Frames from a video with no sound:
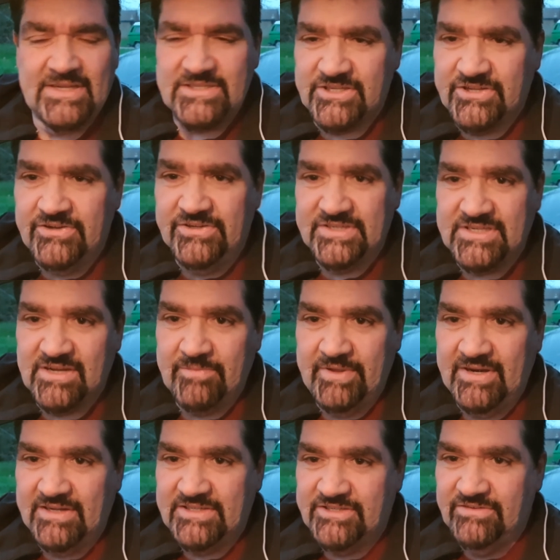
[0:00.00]
good. I
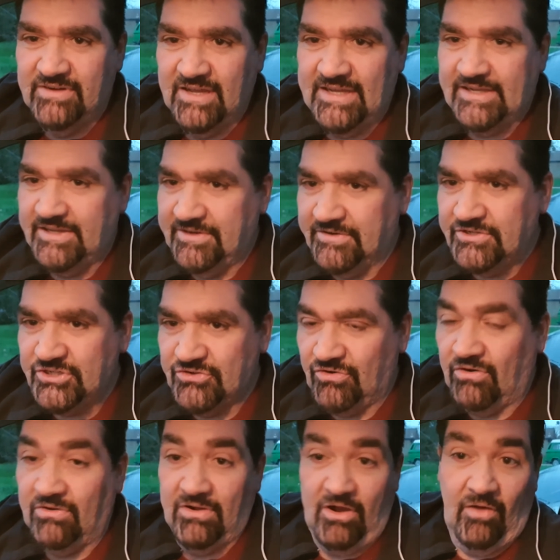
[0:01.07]
mean, I do like, you know,
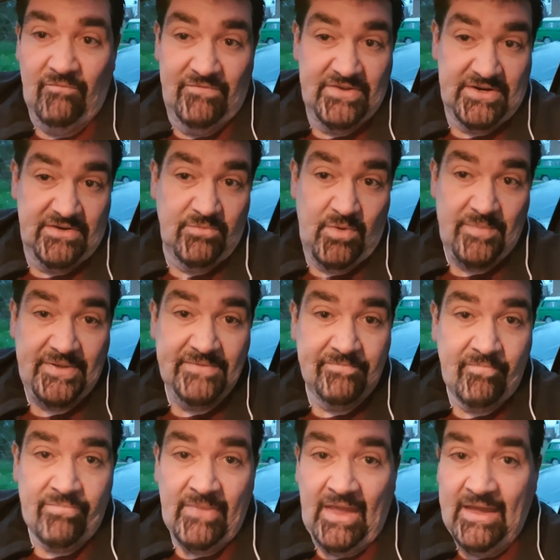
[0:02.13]
strong, confident women,
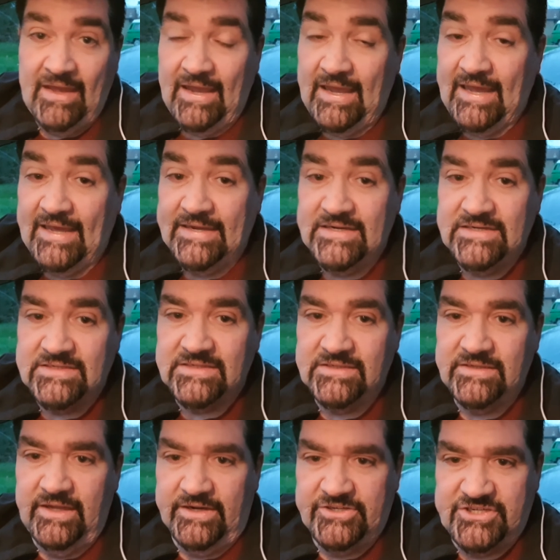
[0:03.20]
and
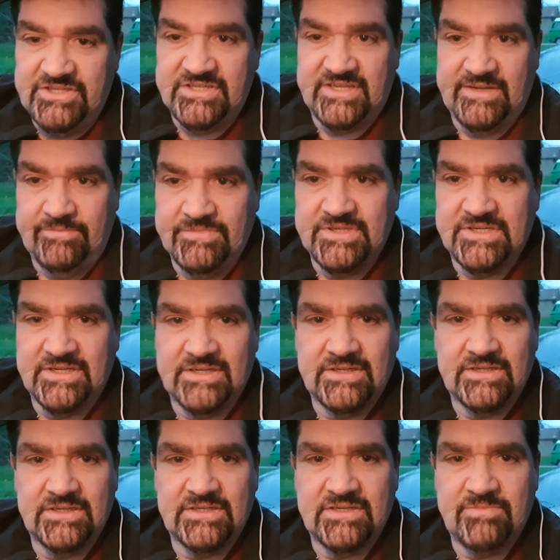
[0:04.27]
yeah, she seemed
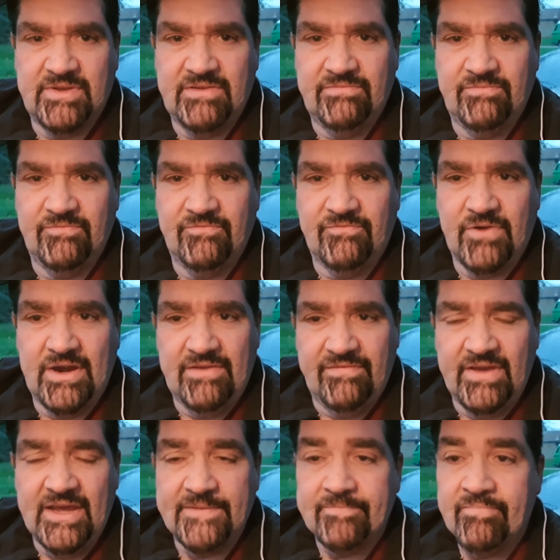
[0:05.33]
to be really
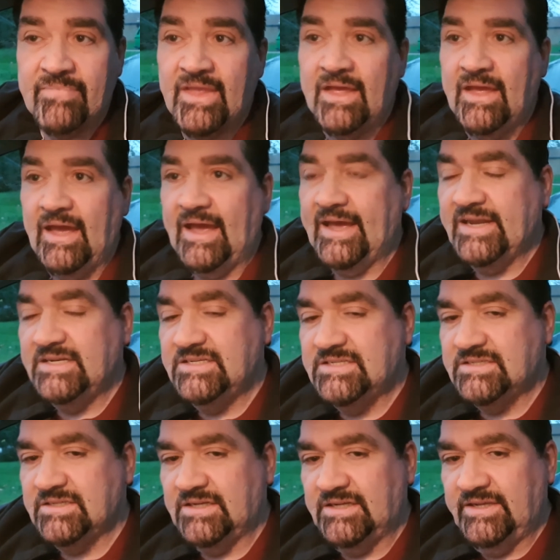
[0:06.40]
fair.
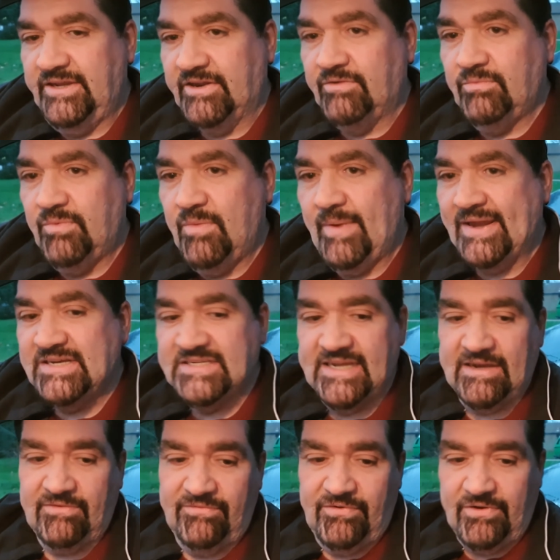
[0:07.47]
And you know, we went
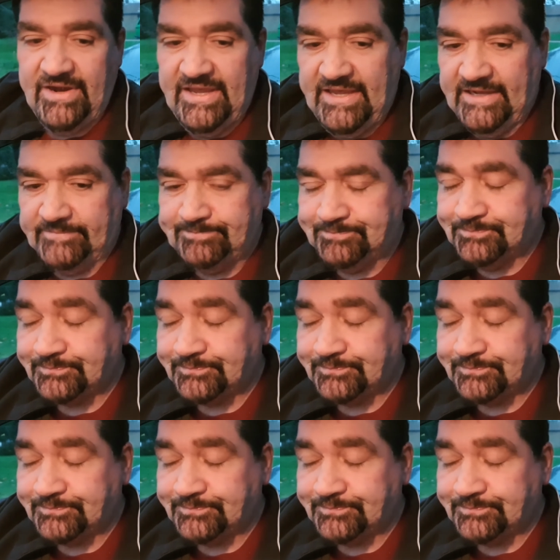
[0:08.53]
out for a